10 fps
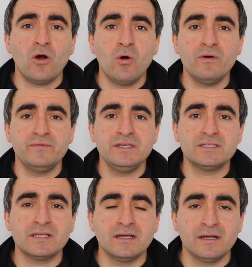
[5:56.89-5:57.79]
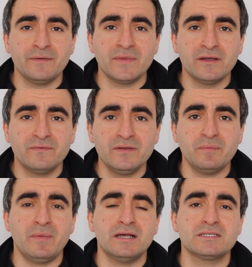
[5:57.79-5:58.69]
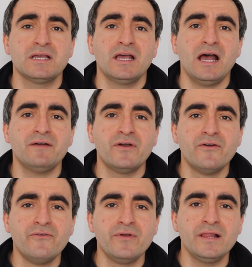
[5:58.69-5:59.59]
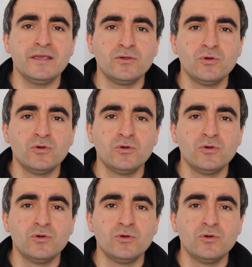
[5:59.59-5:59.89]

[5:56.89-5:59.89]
all these um, uh, ThinkPads have really